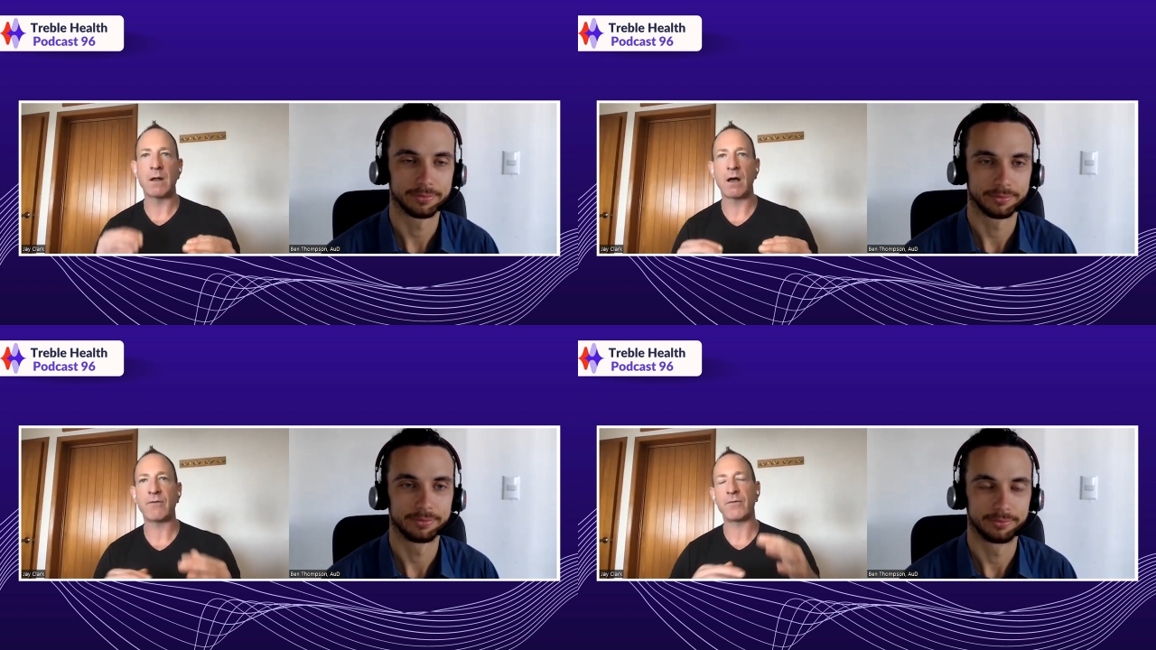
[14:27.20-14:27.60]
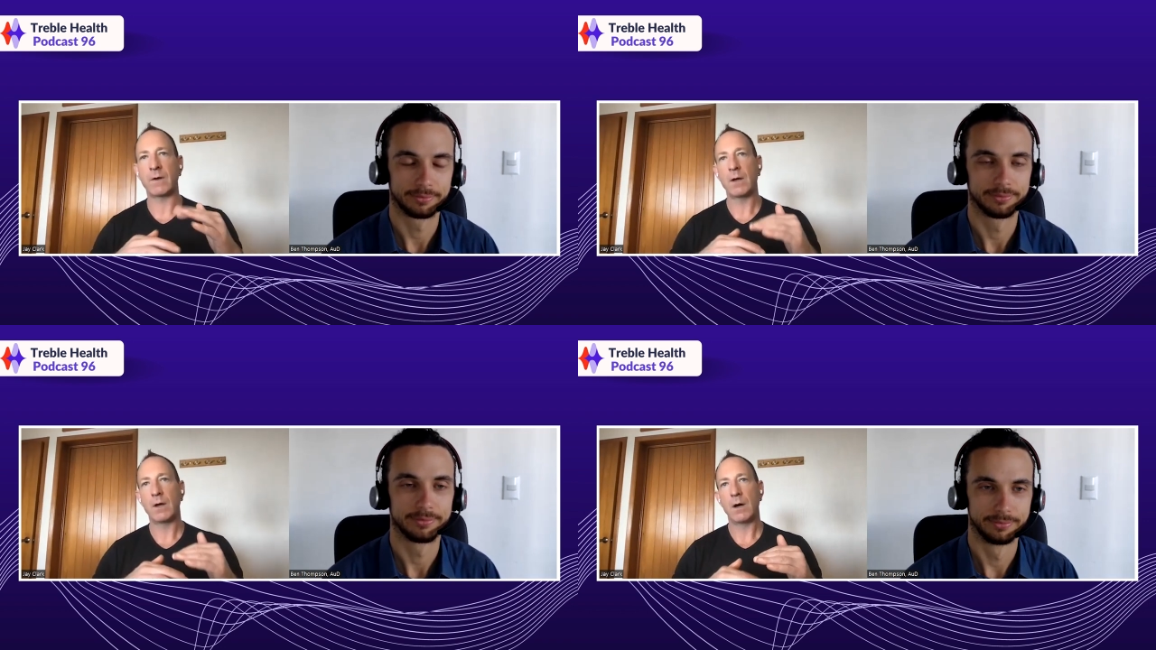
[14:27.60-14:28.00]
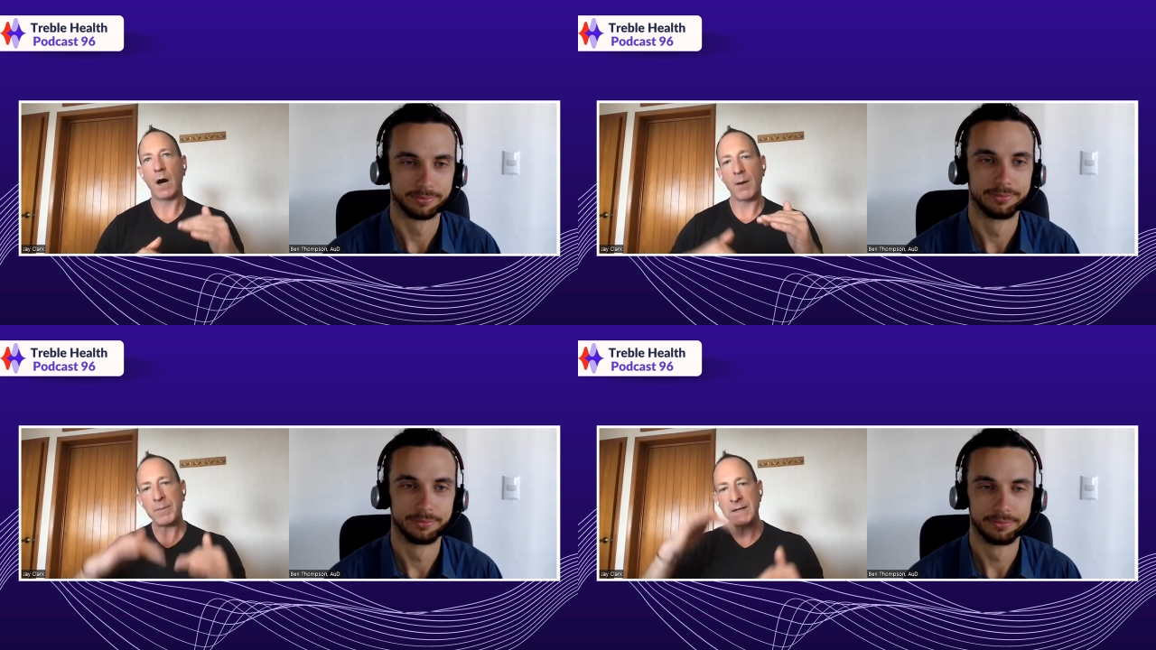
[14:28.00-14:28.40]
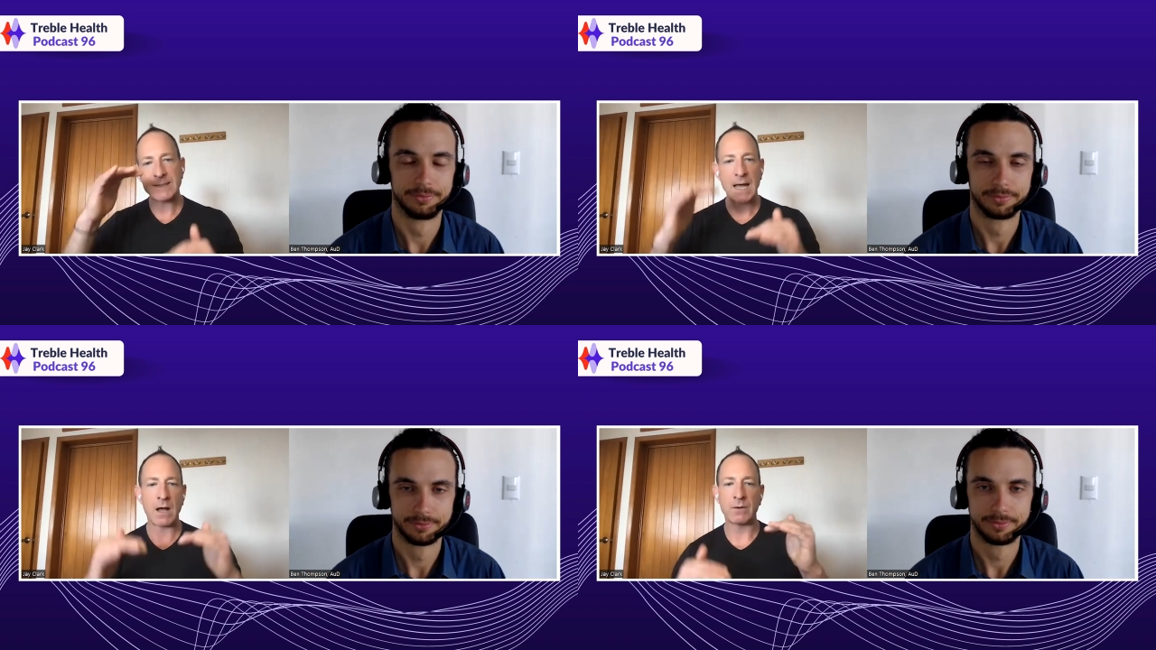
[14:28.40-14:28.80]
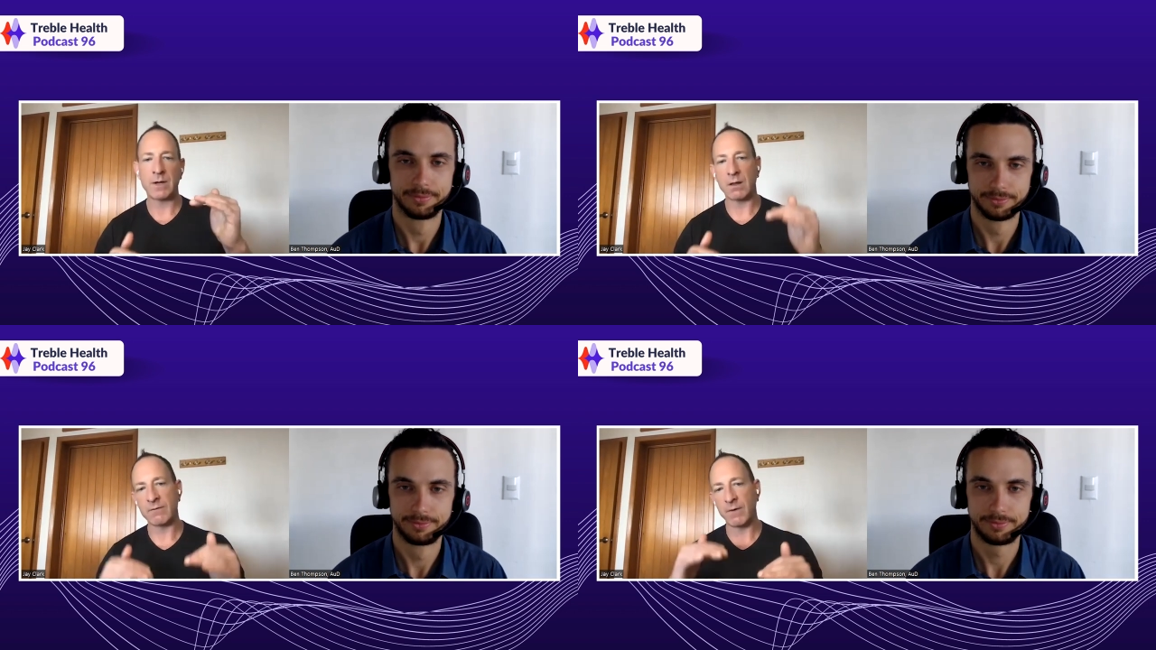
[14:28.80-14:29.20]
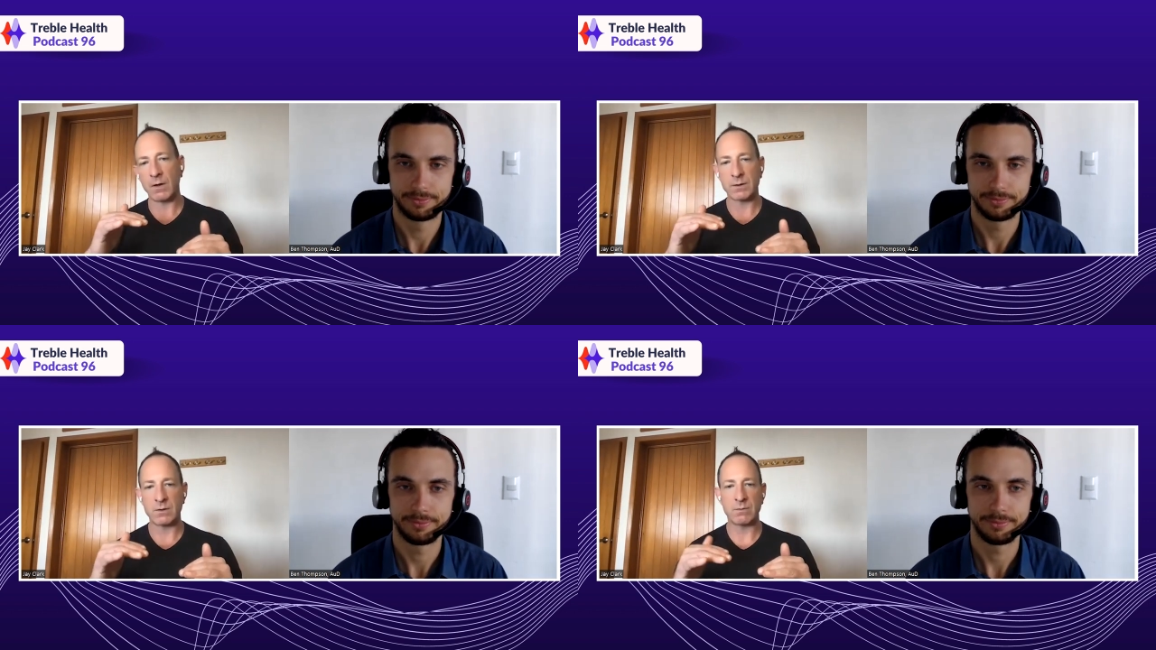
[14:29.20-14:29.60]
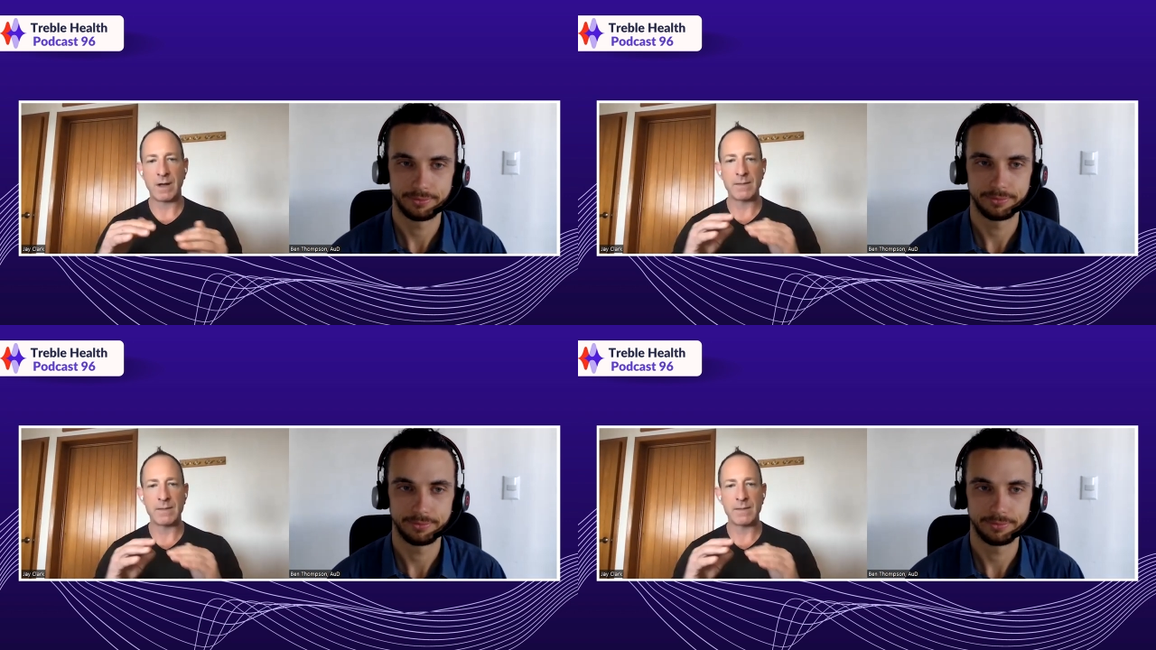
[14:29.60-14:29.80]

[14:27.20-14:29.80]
Speaker 1: enough up and down in the volume,